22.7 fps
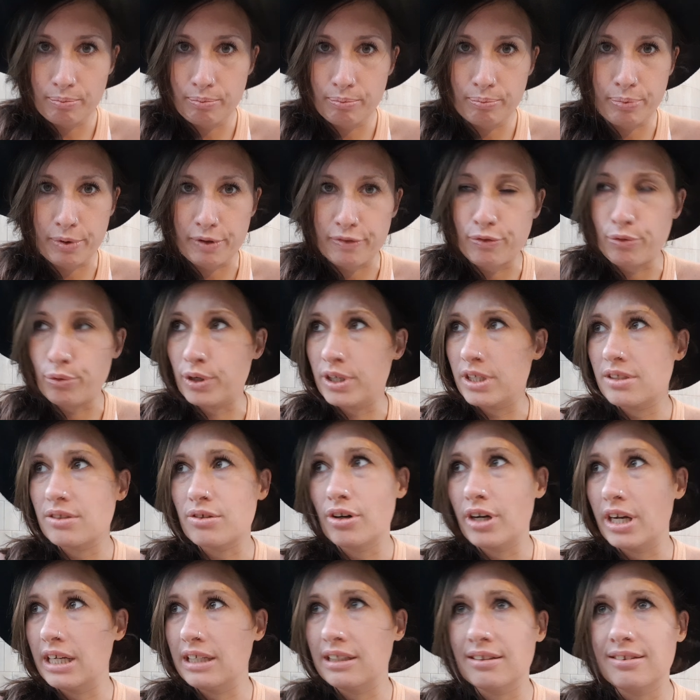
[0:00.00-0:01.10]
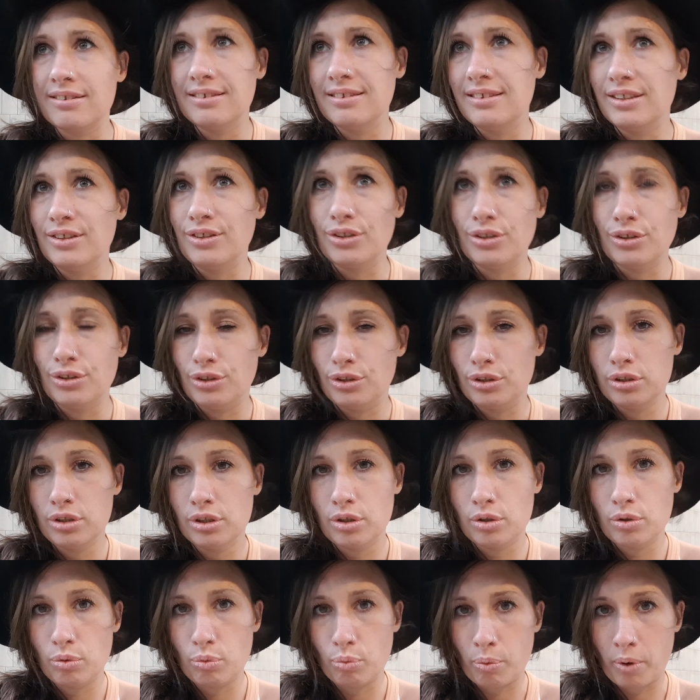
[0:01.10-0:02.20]
before it's got anything to do
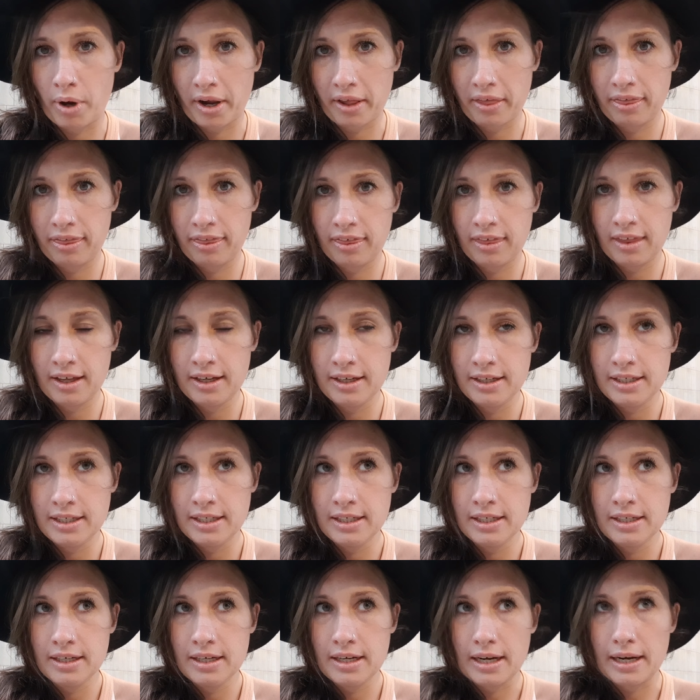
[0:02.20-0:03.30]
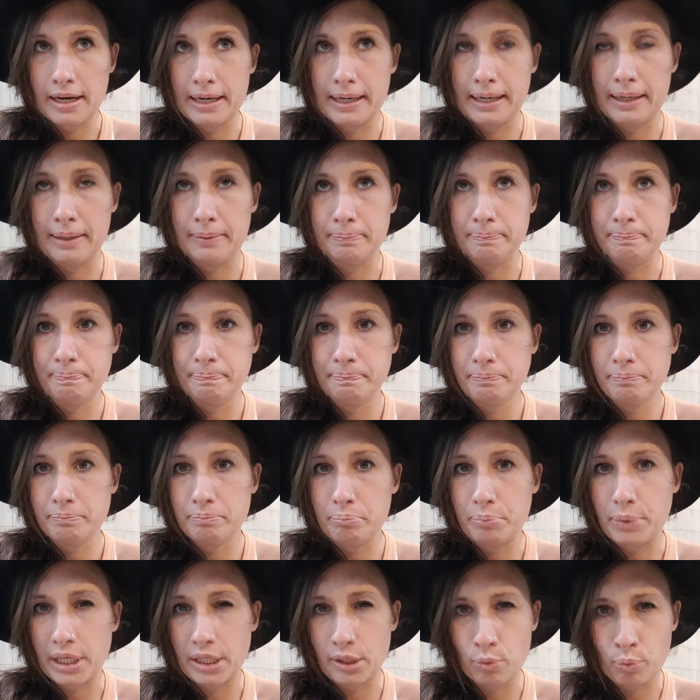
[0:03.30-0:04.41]
with
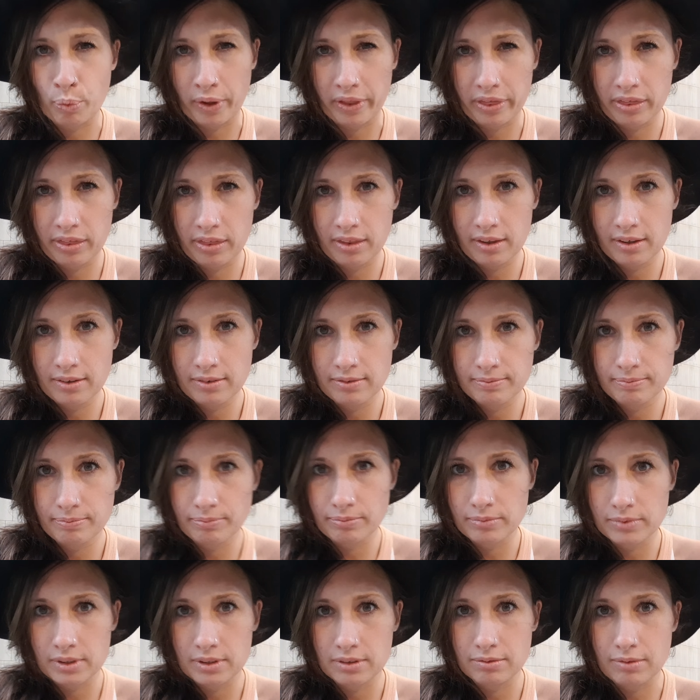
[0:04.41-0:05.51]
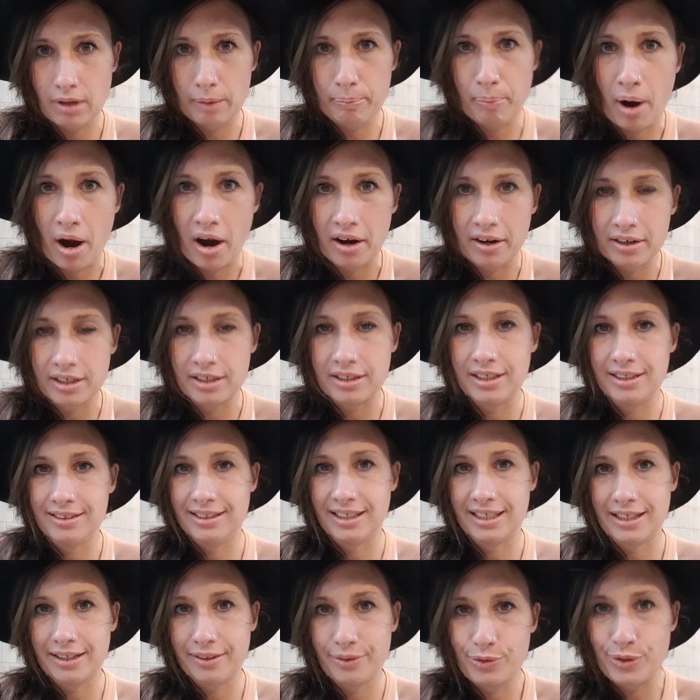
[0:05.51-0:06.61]
being with a partner in
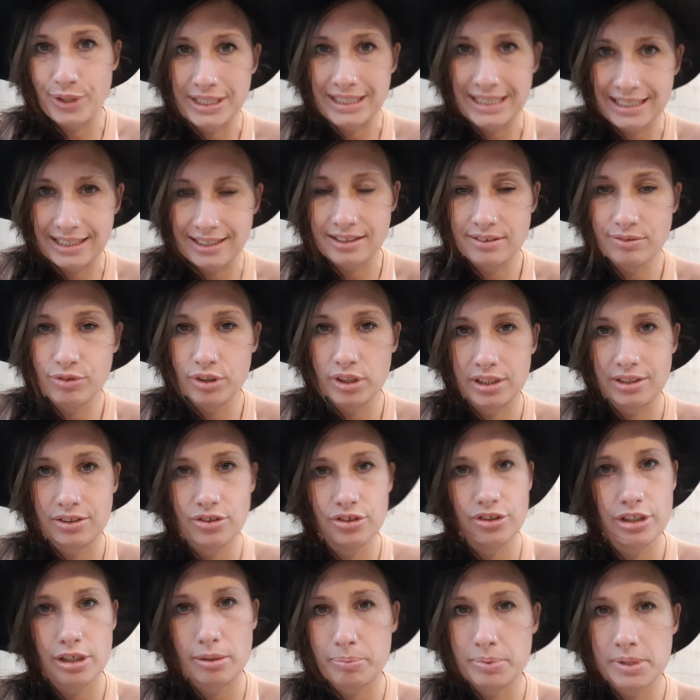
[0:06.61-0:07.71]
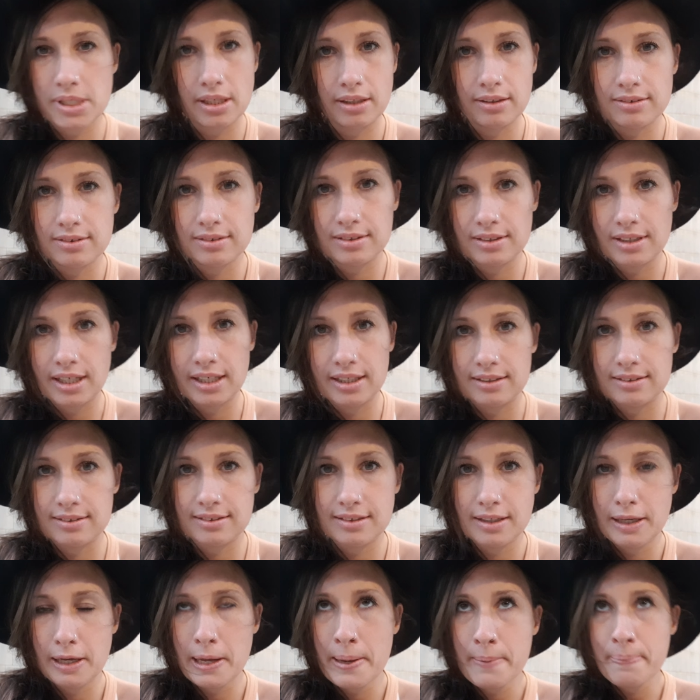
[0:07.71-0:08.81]
like a 3D relationship sense.
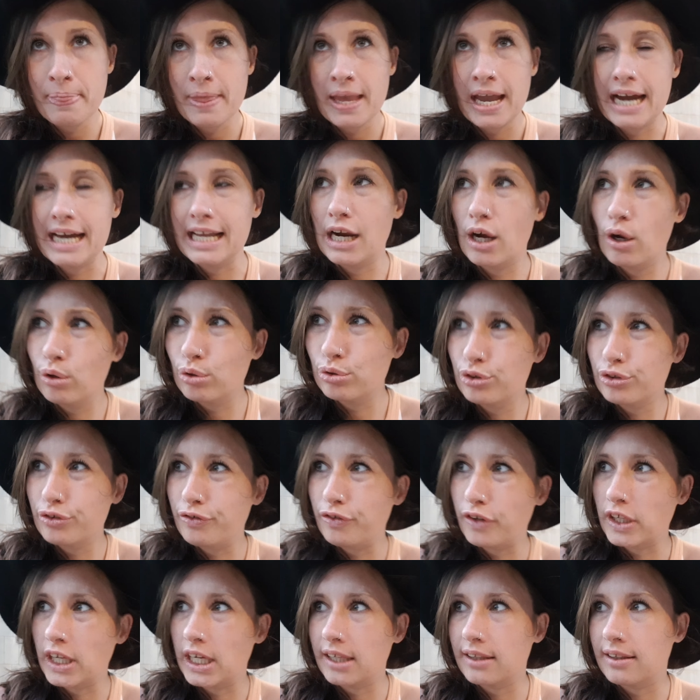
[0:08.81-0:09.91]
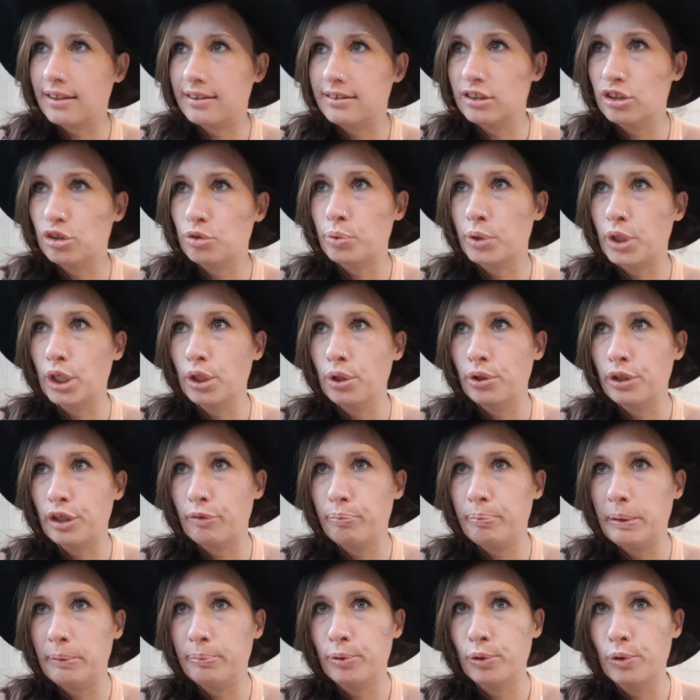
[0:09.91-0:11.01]
And I also feel like this is what a lot of
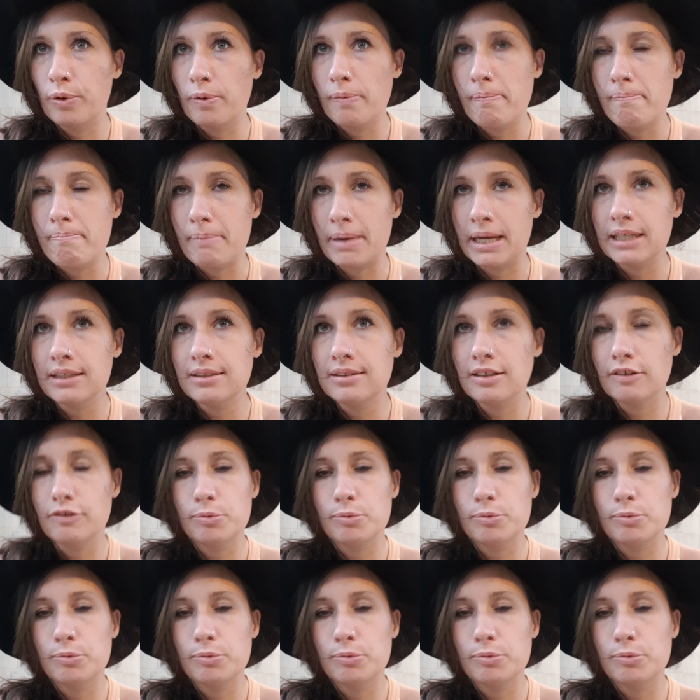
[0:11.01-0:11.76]
people miss. I've